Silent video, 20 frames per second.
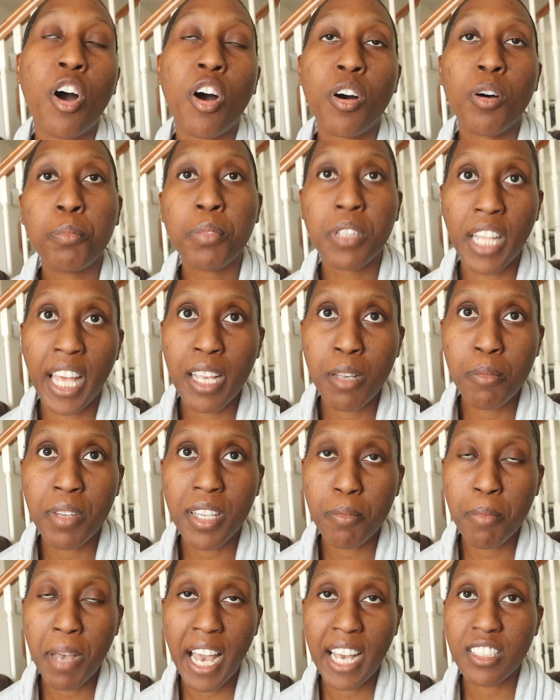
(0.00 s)
all blame
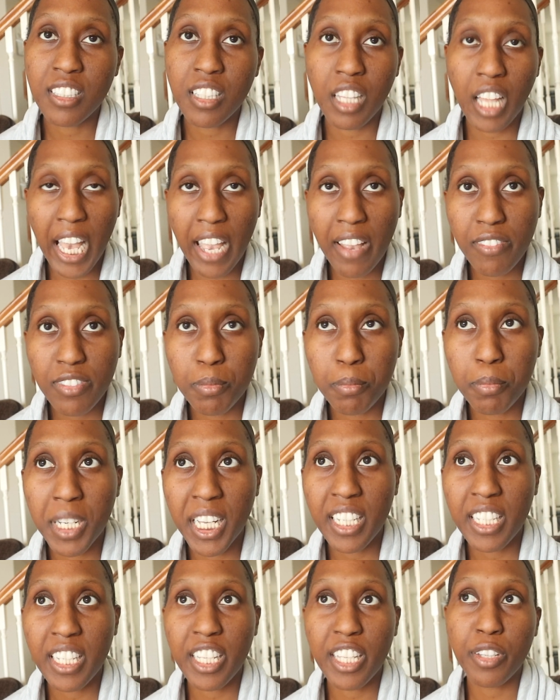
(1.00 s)
in past lives,
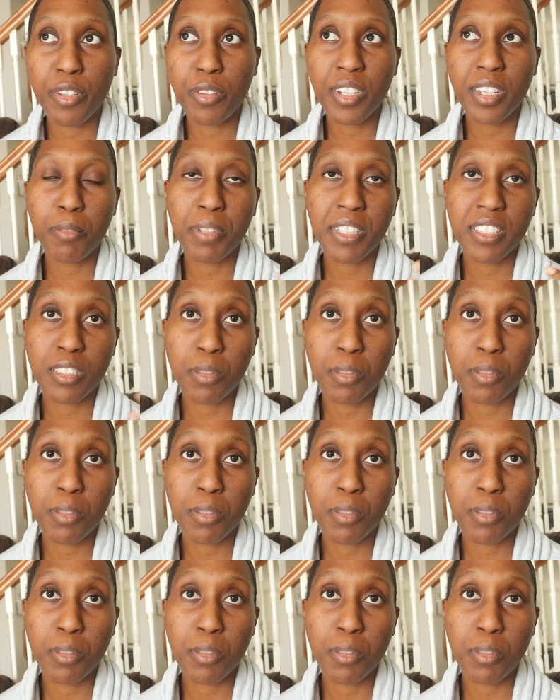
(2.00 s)
but you could be